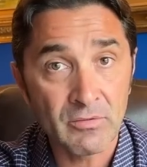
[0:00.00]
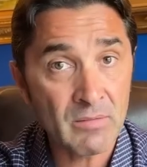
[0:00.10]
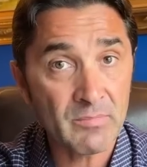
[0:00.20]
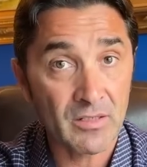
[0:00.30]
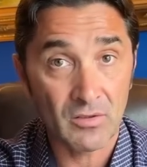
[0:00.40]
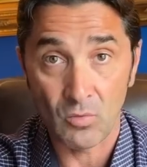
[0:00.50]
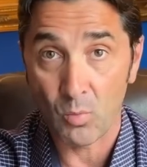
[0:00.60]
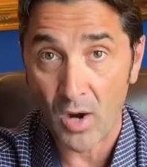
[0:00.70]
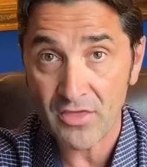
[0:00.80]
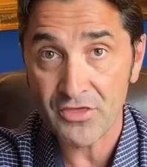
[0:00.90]
Remember,
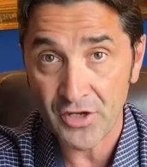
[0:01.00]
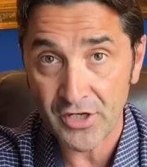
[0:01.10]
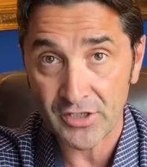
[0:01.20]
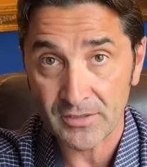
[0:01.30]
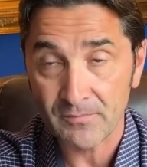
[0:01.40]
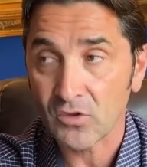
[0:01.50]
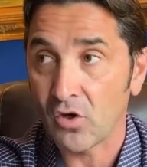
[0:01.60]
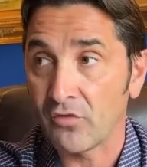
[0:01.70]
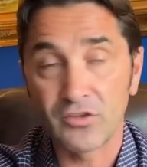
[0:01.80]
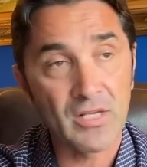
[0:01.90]
one third
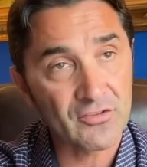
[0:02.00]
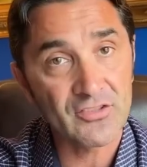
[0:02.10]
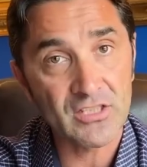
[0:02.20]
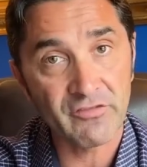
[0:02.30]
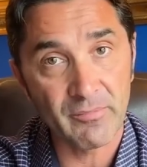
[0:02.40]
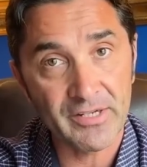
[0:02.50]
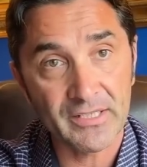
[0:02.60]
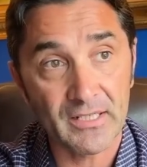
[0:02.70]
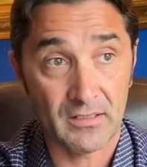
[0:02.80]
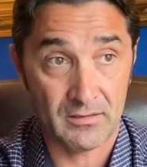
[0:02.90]
of the United States of
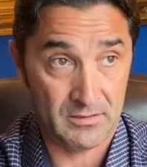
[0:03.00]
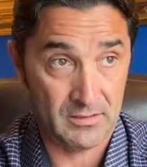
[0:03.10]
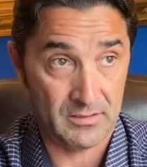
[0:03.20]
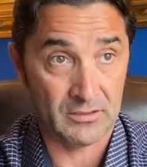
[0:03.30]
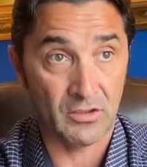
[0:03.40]
America uh,